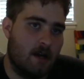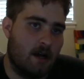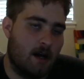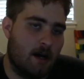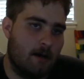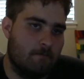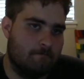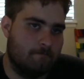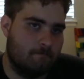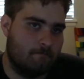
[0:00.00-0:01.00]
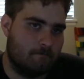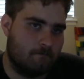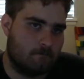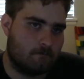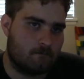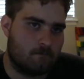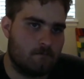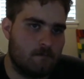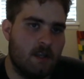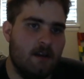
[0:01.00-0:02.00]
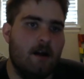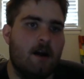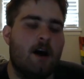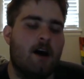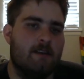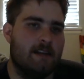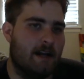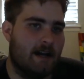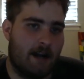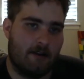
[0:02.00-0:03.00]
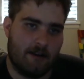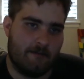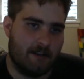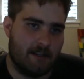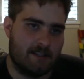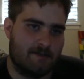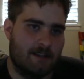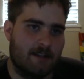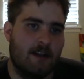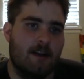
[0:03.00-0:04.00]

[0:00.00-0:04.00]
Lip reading: Oh yeah, how could I forget this one?